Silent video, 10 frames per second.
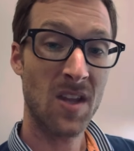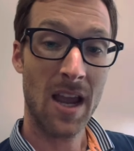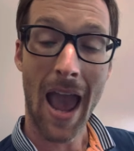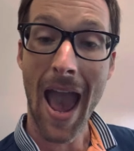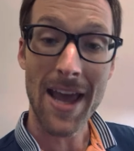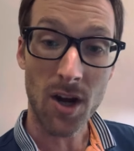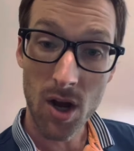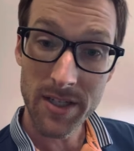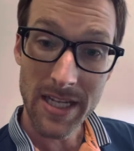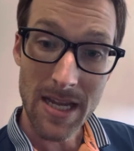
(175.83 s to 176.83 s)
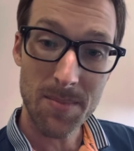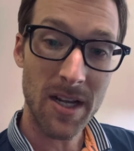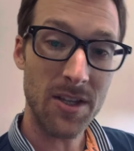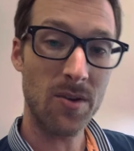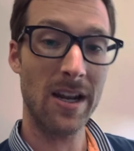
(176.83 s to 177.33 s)
add on to
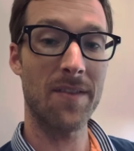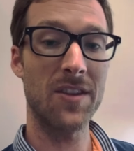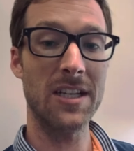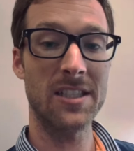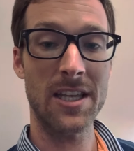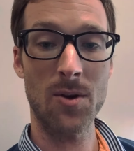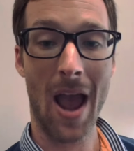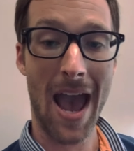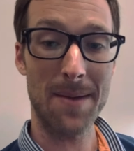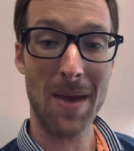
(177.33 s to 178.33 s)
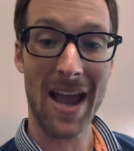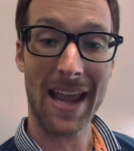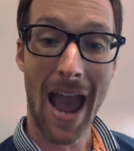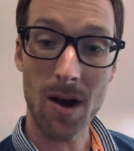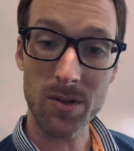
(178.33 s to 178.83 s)
EBITDA, you can have things that you add back
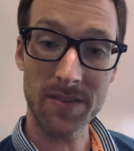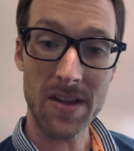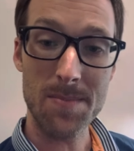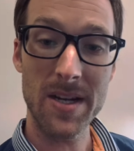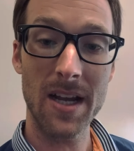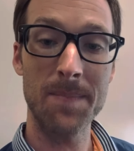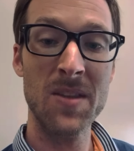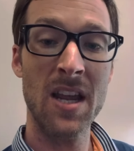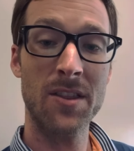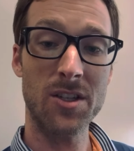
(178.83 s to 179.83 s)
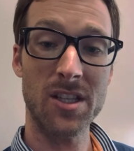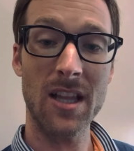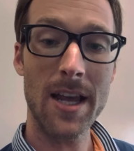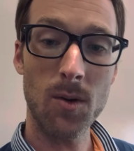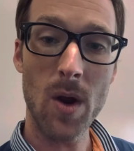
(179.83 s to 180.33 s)
out of EBITDA. There's a
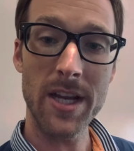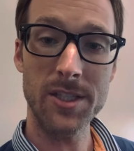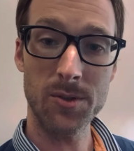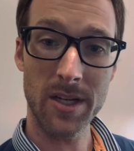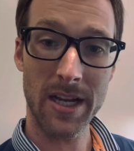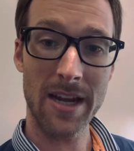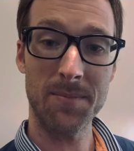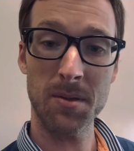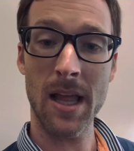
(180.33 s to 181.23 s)
lot of ways you can kind of play